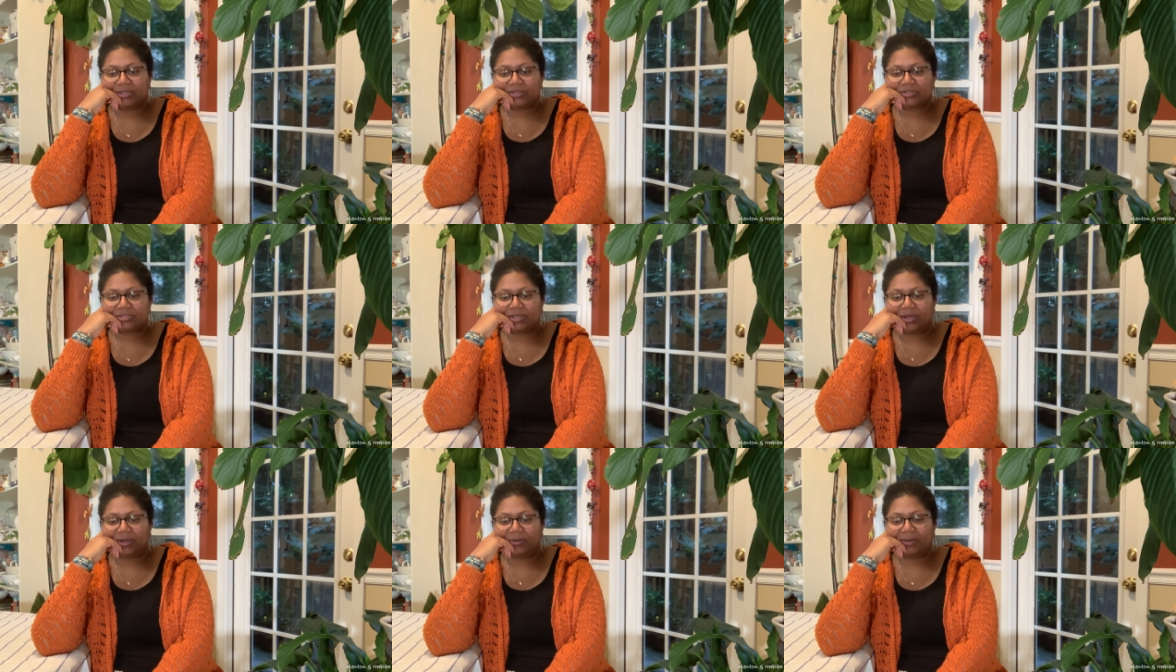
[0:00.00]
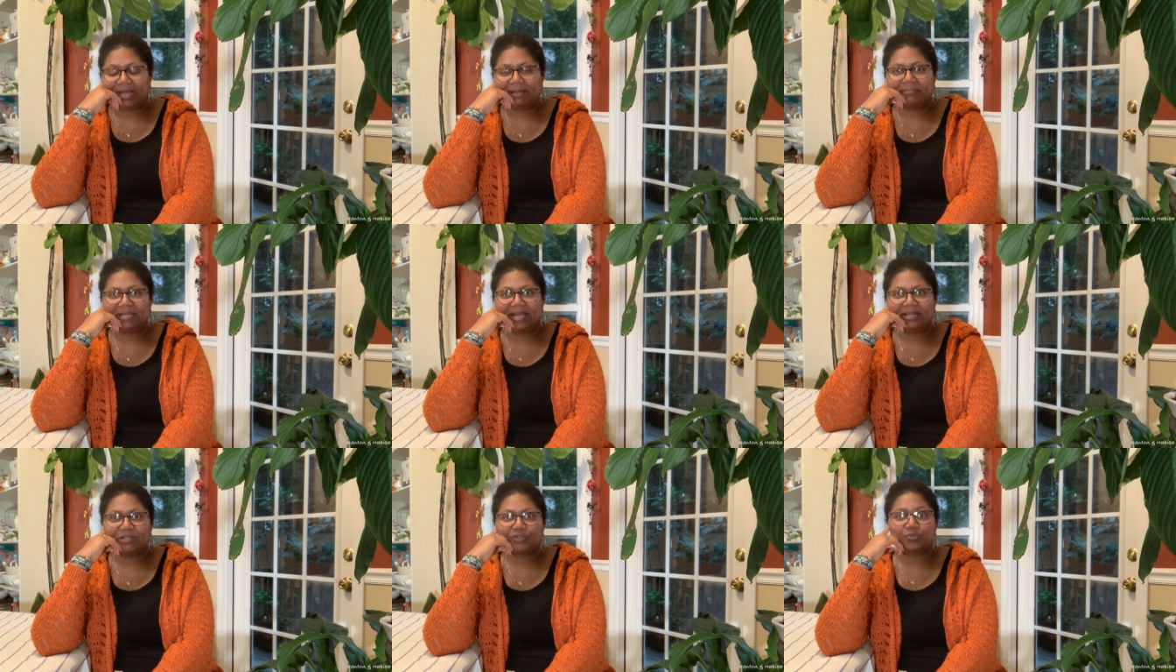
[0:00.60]
So, I'm
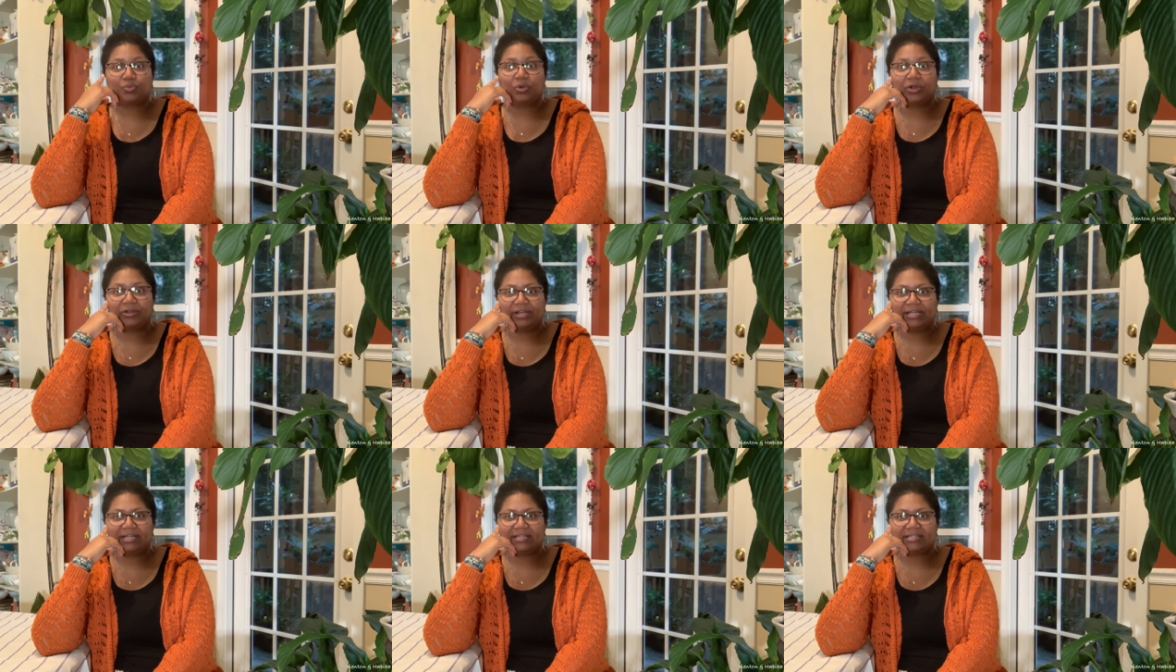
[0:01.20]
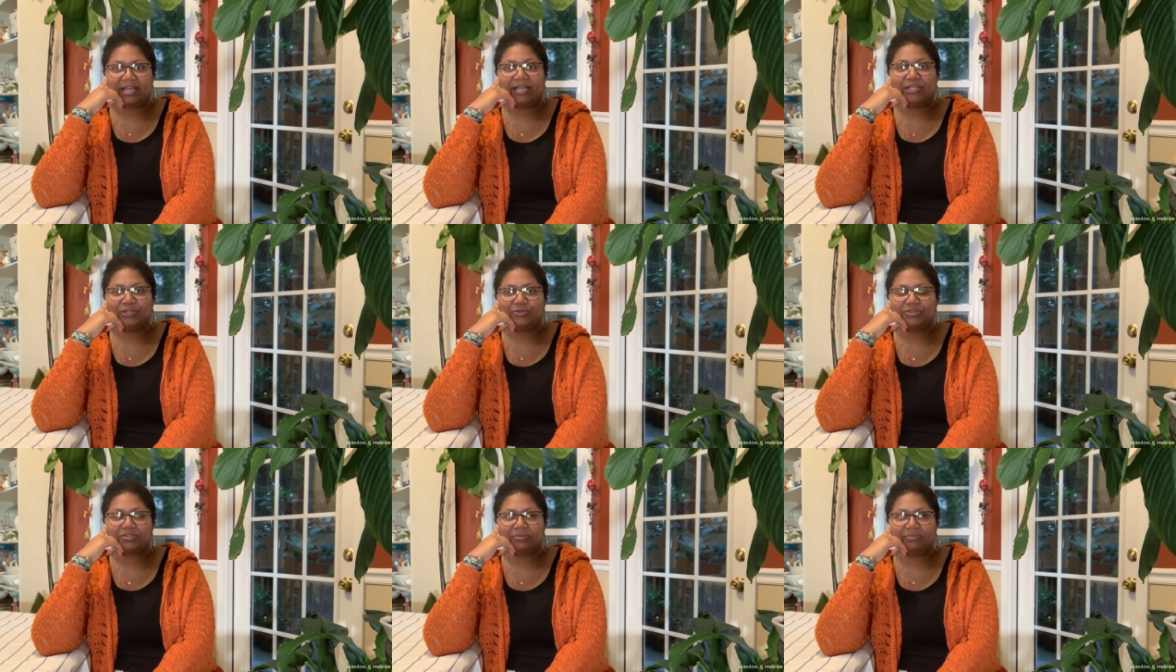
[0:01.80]
not as worried as I
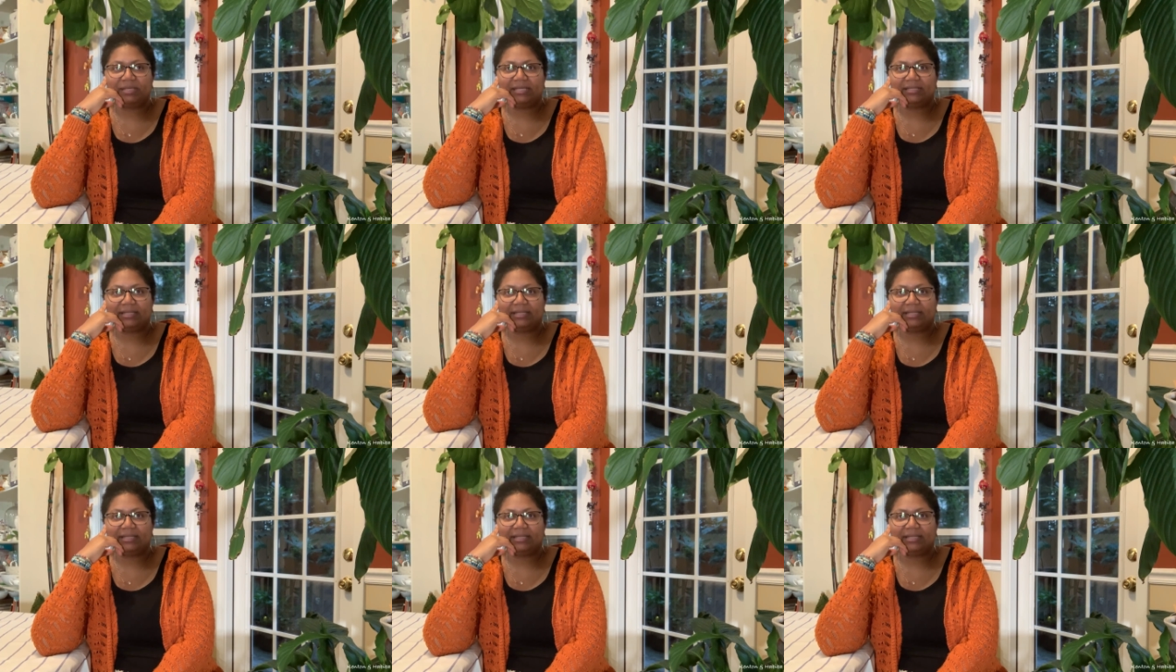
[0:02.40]
used to be.